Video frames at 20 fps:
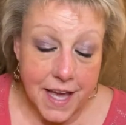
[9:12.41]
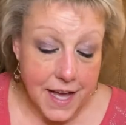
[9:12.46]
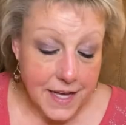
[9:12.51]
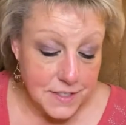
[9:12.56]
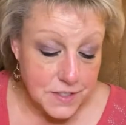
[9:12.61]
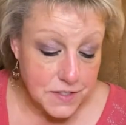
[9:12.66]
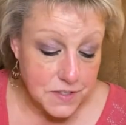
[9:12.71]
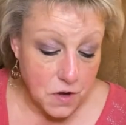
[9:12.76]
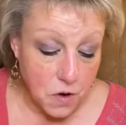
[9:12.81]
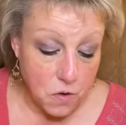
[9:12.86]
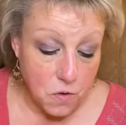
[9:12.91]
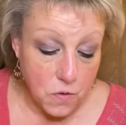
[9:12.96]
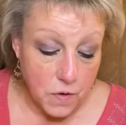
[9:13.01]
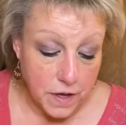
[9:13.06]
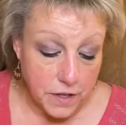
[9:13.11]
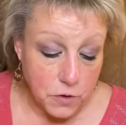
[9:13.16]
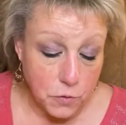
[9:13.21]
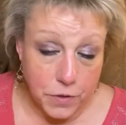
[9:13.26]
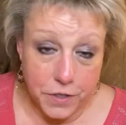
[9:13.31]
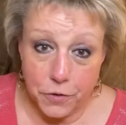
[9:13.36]
So
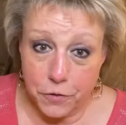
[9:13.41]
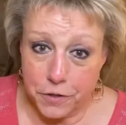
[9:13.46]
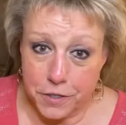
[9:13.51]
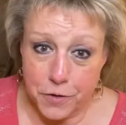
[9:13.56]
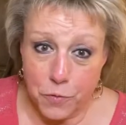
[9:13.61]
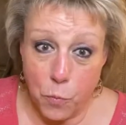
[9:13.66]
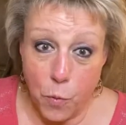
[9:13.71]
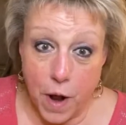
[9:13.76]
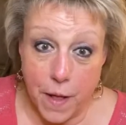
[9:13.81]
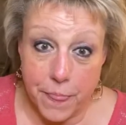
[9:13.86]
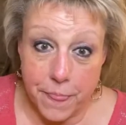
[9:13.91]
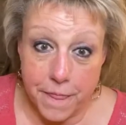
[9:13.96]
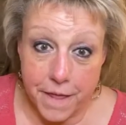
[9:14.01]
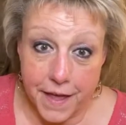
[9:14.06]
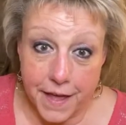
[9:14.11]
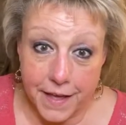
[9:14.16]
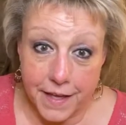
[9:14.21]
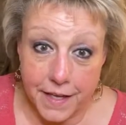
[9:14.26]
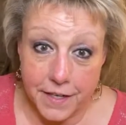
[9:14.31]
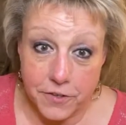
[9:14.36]
you can order one
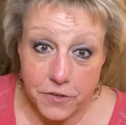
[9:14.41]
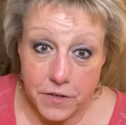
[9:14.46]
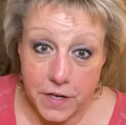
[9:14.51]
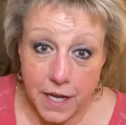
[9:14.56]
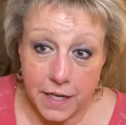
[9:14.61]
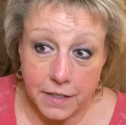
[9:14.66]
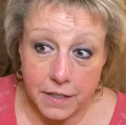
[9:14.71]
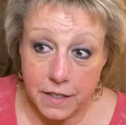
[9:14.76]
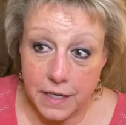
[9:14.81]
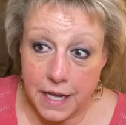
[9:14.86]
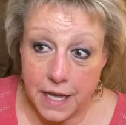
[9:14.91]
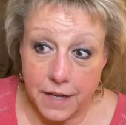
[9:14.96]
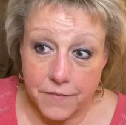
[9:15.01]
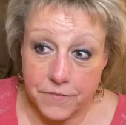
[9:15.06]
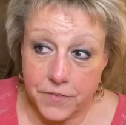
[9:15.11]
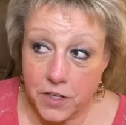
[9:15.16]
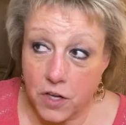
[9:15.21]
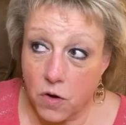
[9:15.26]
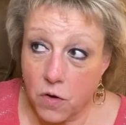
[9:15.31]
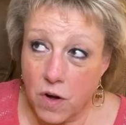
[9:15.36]
thing and you're not going to have to
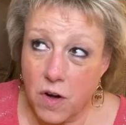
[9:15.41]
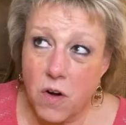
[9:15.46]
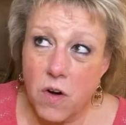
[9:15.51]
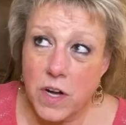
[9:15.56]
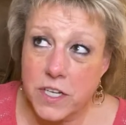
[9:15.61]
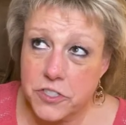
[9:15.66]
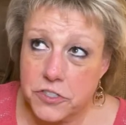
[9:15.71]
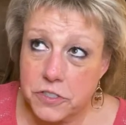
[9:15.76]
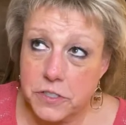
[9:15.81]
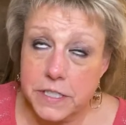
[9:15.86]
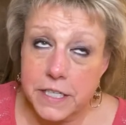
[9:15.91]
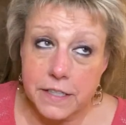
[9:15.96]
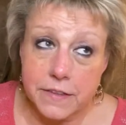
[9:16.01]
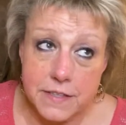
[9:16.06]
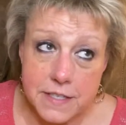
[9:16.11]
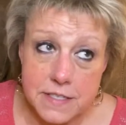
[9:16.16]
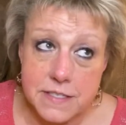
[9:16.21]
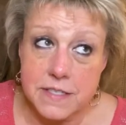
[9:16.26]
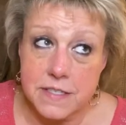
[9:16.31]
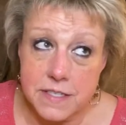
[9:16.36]
go, oh, I should get
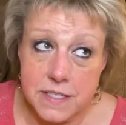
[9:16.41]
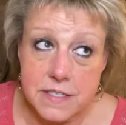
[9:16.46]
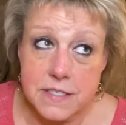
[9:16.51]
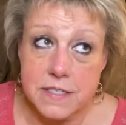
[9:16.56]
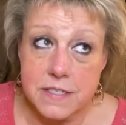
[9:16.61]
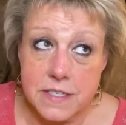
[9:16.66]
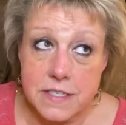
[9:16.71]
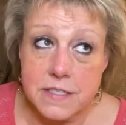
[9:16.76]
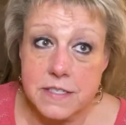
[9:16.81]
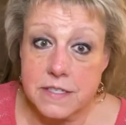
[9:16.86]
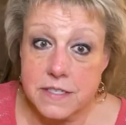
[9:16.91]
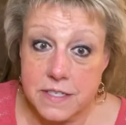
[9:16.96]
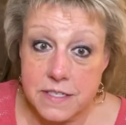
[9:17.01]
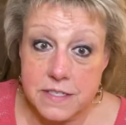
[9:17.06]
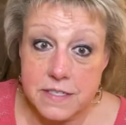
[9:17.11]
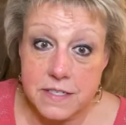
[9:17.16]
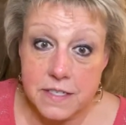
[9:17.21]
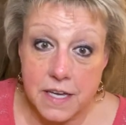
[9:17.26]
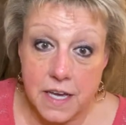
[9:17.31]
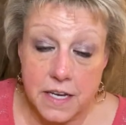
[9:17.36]
this and this and this and this
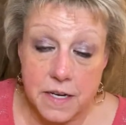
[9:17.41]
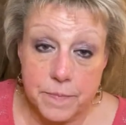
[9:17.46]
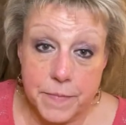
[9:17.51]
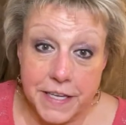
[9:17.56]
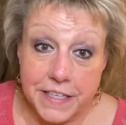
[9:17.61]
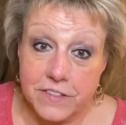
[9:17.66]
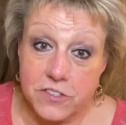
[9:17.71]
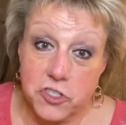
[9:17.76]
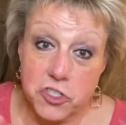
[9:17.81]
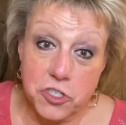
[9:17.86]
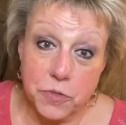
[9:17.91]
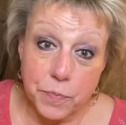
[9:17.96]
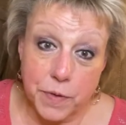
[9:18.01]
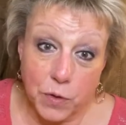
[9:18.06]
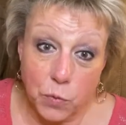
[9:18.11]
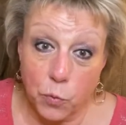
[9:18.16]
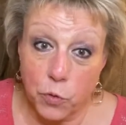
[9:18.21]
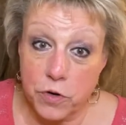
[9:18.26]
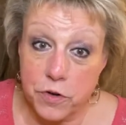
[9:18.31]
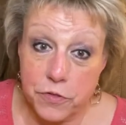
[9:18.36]
to kind of make the
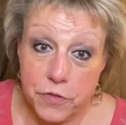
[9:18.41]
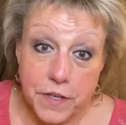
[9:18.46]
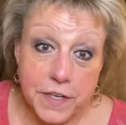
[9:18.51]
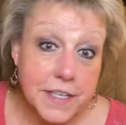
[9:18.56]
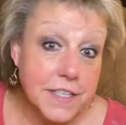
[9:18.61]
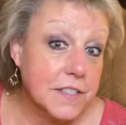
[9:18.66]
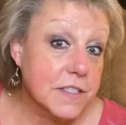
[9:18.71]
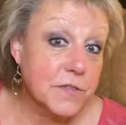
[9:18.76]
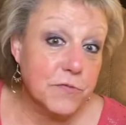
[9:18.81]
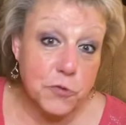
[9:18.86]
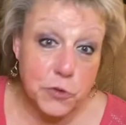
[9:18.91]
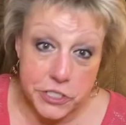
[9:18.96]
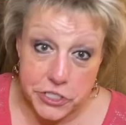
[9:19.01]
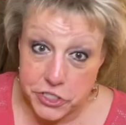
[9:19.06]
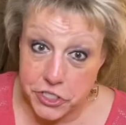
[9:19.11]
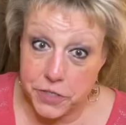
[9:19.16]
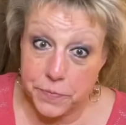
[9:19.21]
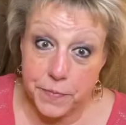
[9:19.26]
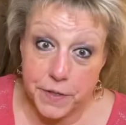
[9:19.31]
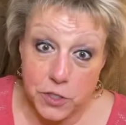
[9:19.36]
shipping worth it. It's free
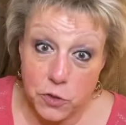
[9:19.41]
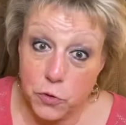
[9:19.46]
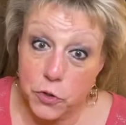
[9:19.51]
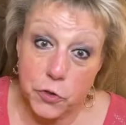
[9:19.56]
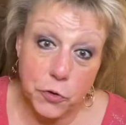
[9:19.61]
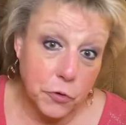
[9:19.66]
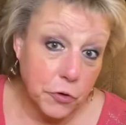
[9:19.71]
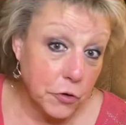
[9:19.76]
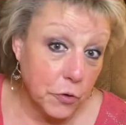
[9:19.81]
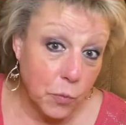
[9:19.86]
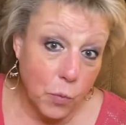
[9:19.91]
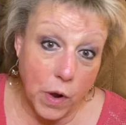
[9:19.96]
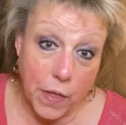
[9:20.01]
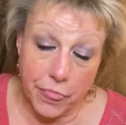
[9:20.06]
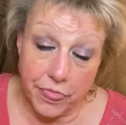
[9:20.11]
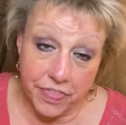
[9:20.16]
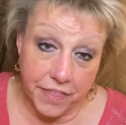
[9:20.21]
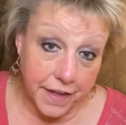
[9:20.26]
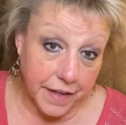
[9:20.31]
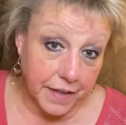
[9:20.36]
shipping. You can order one
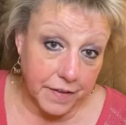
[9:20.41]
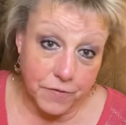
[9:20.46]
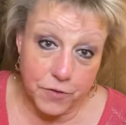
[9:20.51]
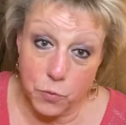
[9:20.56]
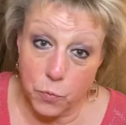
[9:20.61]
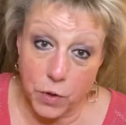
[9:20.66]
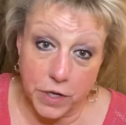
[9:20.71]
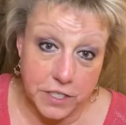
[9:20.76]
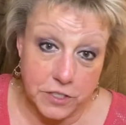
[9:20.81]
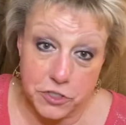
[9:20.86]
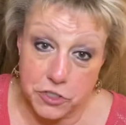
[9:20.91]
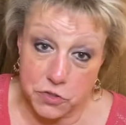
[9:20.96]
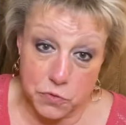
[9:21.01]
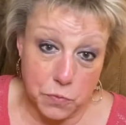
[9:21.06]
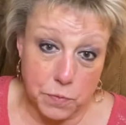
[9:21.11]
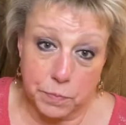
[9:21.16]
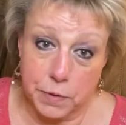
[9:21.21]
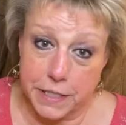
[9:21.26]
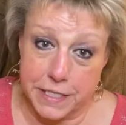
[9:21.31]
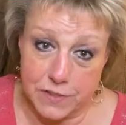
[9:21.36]
thing if you want to just
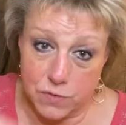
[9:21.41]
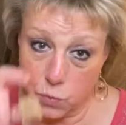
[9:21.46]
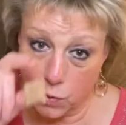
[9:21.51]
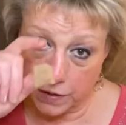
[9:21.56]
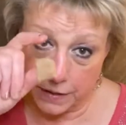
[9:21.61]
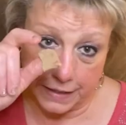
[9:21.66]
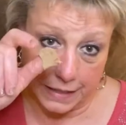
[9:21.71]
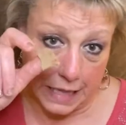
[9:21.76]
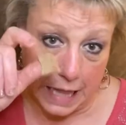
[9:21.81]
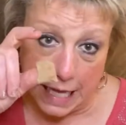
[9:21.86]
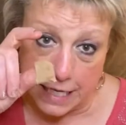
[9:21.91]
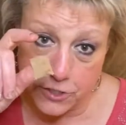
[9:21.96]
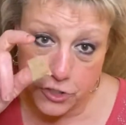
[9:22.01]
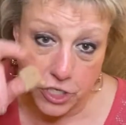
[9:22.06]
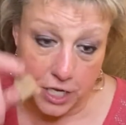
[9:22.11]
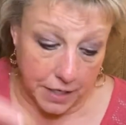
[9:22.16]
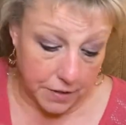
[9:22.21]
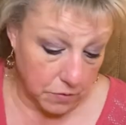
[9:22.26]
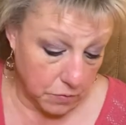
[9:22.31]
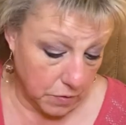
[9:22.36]
replace one little
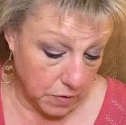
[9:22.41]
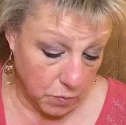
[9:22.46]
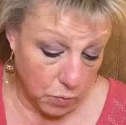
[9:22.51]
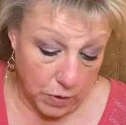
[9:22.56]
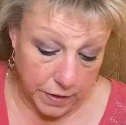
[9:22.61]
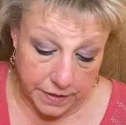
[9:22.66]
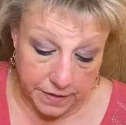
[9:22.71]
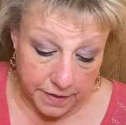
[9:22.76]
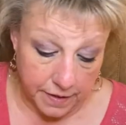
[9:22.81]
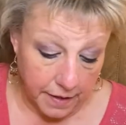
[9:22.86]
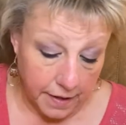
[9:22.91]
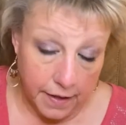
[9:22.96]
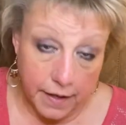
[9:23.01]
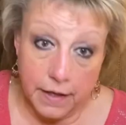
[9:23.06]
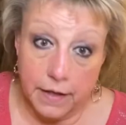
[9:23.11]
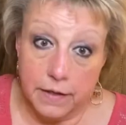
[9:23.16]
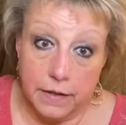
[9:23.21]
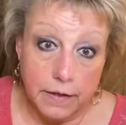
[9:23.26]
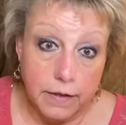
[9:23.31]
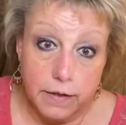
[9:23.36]
eyeshadow
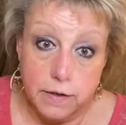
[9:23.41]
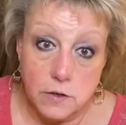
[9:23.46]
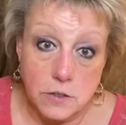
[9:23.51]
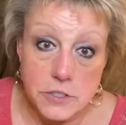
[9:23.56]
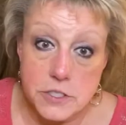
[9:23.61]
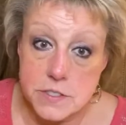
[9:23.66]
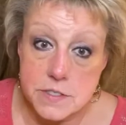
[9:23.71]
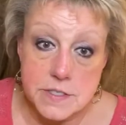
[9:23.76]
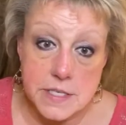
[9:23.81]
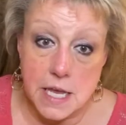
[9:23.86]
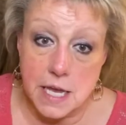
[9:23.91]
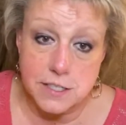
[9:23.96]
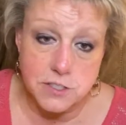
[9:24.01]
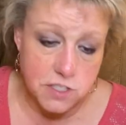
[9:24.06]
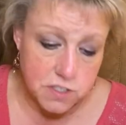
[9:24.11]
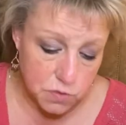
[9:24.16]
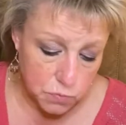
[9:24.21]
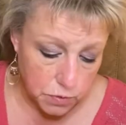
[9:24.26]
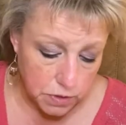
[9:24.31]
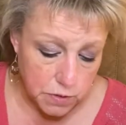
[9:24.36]
or just say, I
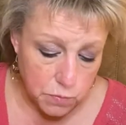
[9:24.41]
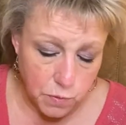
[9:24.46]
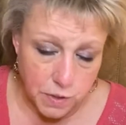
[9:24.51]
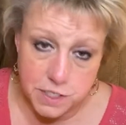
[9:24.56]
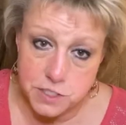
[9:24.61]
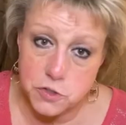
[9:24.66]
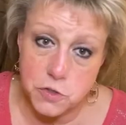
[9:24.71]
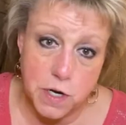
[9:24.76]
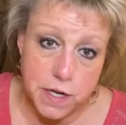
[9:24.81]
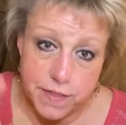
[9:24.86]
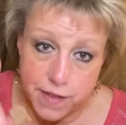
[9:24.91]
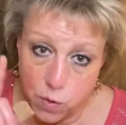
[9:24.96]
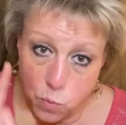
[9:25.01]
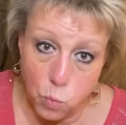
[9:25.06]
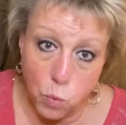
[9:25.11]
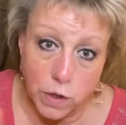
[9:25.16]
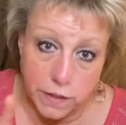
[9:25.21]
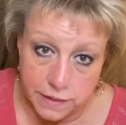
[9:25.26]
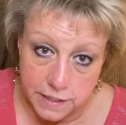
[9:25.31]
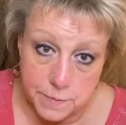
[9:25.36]
just really want to try that
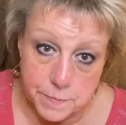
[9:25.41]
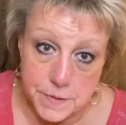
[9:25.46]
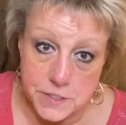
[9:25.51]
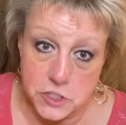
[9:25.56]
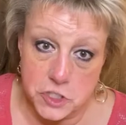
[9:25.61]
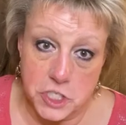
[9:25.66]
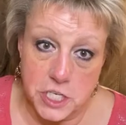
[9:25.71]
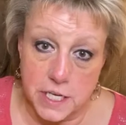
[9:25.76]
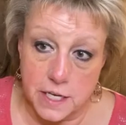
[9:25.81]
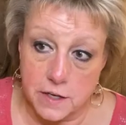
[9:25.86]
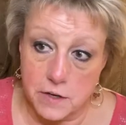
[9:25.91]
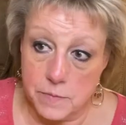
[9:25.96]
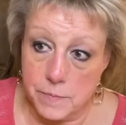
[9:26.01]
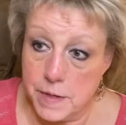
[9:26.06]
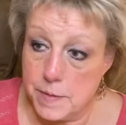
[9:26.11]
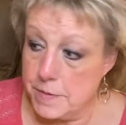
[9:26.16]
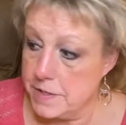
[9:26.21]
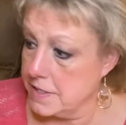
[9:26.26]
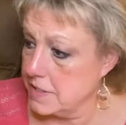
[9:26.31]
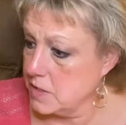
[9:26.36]
one lip and cheek, or
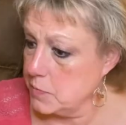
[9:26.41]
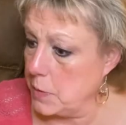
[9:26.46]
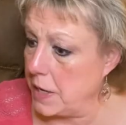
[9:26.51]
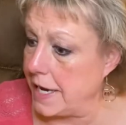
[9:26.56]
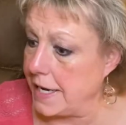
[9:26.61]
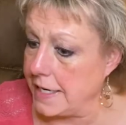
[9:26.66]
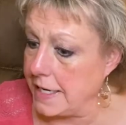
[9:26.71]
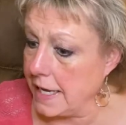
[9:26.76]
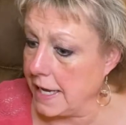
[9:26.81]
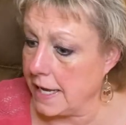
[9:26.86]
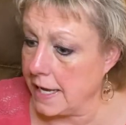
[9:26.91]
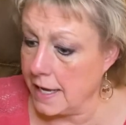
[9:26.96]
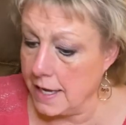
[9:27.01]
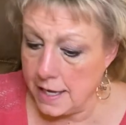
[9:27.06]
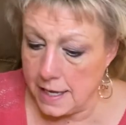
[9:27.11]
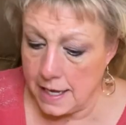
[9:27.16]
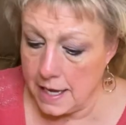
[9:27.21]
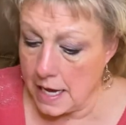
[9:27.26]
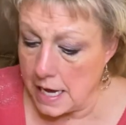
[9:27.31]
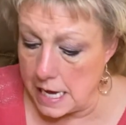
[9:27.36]
maybe this payday,
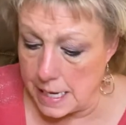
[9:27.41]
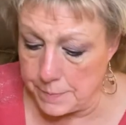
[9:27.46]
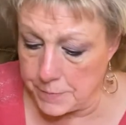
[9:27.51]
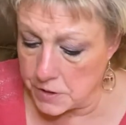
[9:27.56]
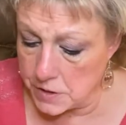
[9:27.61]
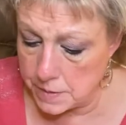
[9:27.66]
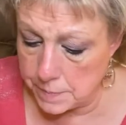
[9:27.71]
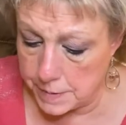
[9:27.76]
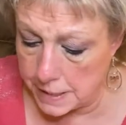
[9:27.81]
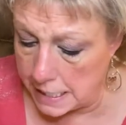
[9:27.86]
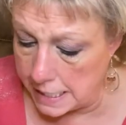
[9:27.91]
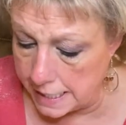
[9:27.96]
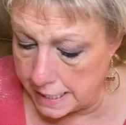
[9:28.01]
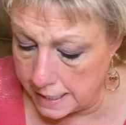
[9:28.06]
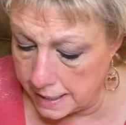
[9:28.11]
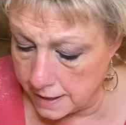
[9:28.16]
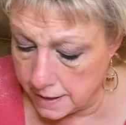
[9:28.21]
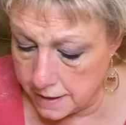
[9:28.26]
I'm going to buy,